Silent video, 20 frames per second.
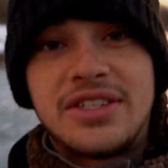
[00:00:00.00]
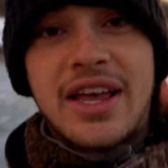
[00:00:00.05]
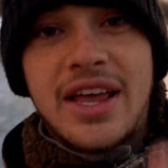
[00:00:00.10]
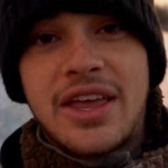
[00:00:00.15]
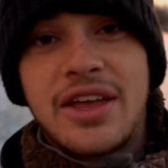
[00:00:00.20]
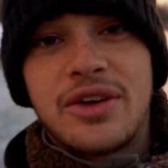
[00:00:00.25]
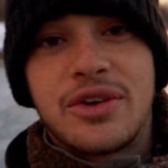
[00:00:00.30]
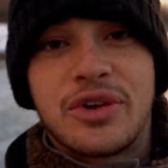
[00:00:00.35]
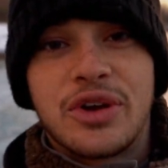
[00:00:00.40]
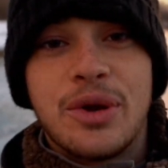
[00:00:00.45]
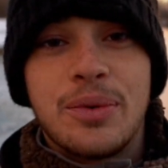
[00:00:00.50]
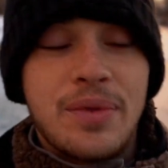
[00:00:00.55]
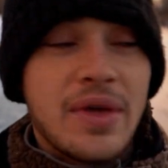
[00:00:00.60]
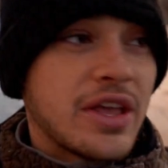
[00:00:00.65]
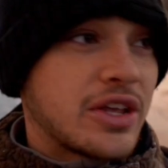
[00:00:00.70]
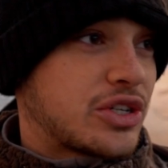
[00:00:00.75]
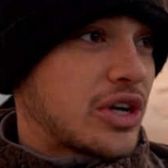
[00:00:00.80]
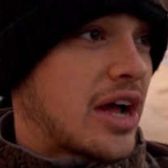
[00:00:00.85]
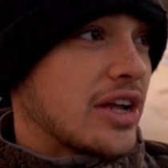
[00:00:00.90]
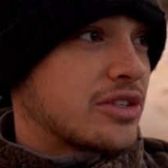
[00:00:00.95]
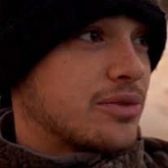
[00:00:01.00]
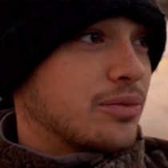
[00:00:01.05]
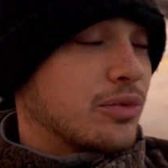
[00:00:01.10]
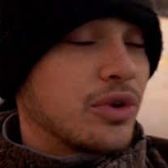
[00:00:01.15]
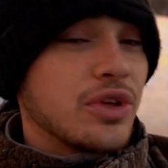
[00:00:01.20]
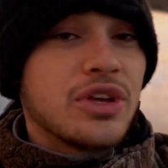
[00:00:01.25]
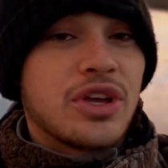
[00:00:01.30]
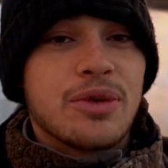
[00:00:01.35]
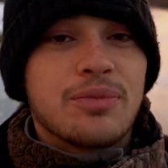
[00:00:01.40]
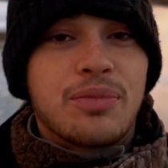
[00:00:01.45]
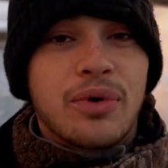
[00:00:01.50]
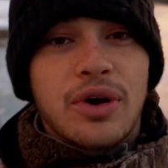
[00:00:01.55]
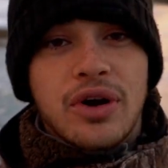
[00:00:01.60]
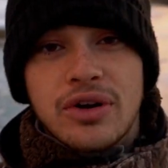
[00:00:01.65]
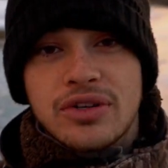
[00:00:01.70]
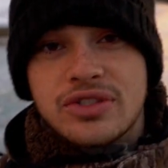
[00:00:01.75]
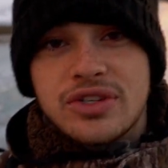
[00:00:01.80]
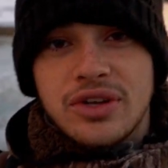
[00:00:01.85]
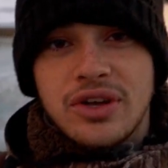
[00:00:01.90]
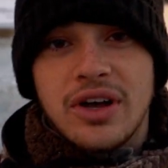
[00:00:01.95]
second group. They shot some really good
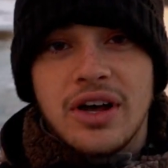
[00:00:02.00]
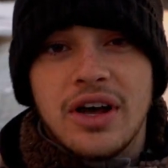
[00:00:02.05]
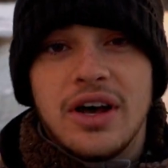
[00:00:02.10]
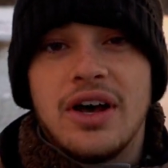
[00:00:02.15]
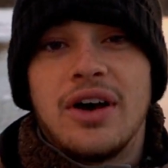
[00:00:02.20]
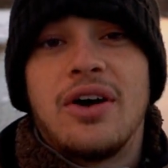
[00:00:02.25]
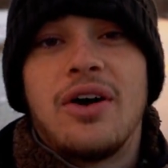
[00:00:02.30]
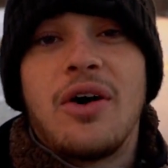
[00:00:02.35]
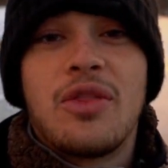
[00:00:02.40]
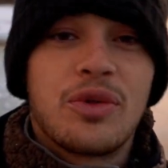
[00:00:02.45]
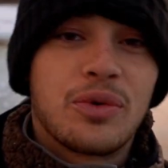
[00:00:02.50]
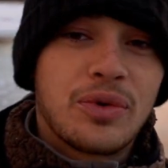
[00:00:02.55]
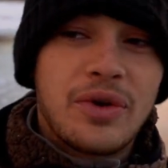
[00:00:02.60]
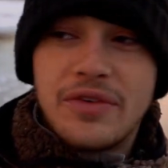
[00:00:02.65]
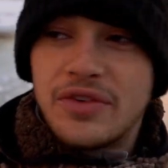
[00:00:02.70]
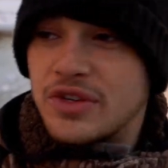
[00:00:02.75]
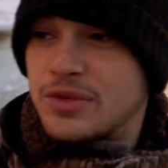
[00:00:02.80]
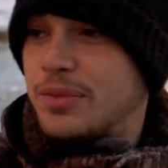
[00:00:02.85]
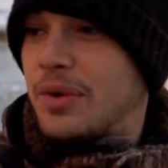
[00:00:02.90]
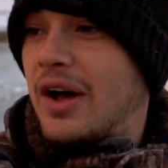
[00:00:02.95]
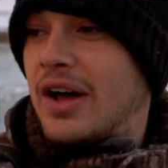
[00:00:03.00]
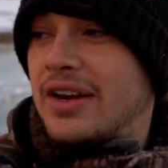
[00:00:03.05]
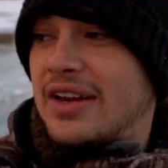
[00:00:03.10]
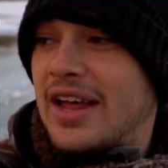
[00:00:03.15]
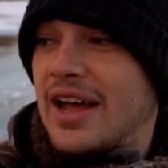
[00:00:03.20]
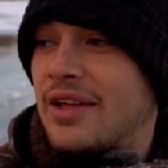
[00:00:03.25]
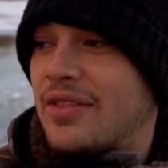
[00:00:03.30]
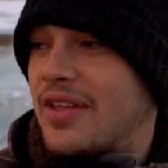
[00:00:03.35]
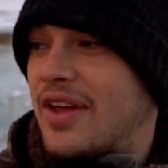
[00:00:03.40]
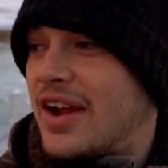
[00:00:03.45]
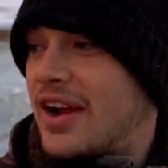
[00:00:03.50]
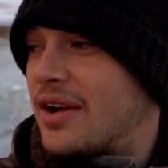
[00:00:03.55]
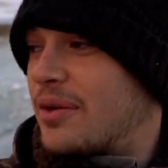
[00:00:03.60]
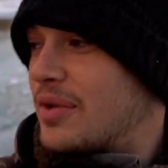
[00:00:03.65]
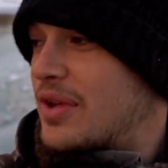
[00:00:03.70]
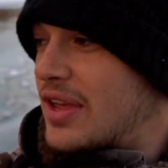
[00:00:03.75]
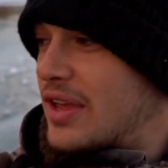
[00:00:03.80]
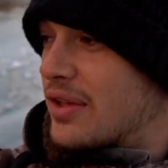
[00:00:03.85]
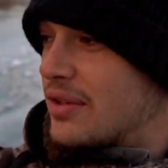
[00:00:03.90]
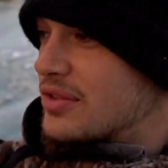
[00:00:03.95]
birds uh, on the river spot down there.
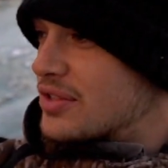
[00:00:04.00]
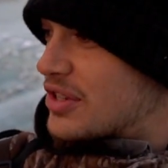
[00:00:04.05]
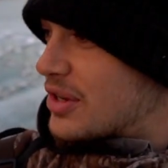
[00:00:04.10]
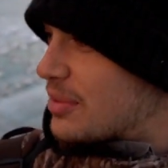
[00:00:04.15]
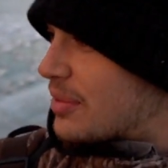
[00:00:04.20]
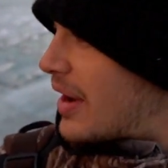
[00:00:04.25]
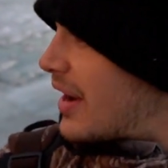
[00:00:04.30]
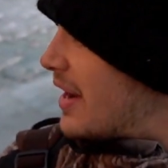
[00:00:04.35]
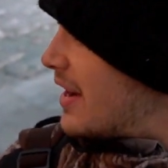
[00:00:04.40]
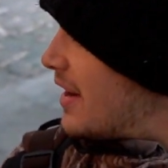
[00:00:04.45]
We killing some right